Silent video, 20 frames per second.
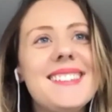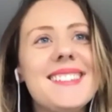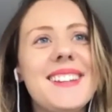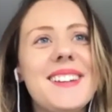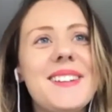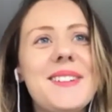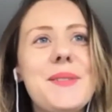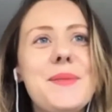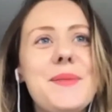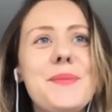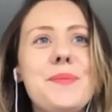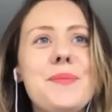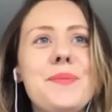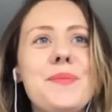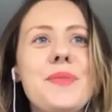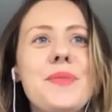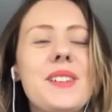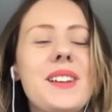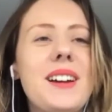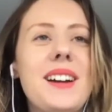
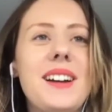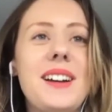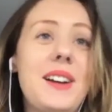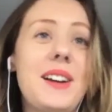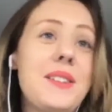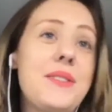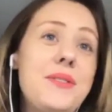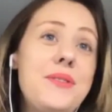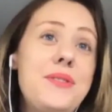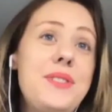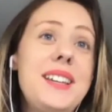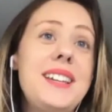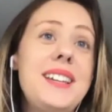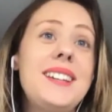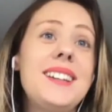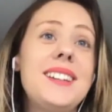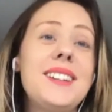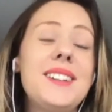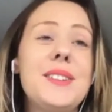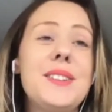I think,
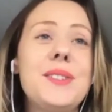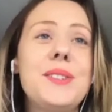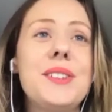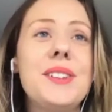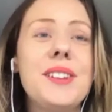you know,